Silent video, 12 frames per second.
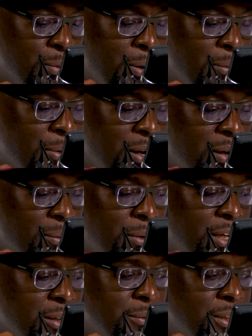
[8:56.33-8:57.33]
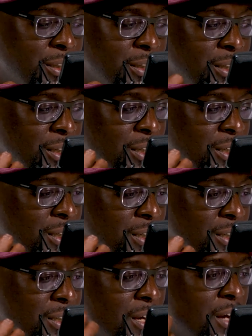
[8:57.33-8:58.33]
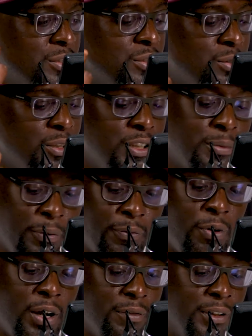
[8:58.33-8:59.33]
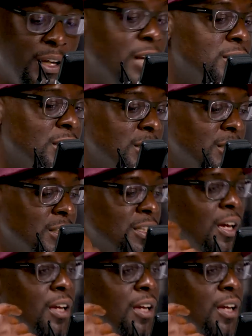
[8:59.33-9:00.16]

where my mom made me concentrate. This before I even got to the league,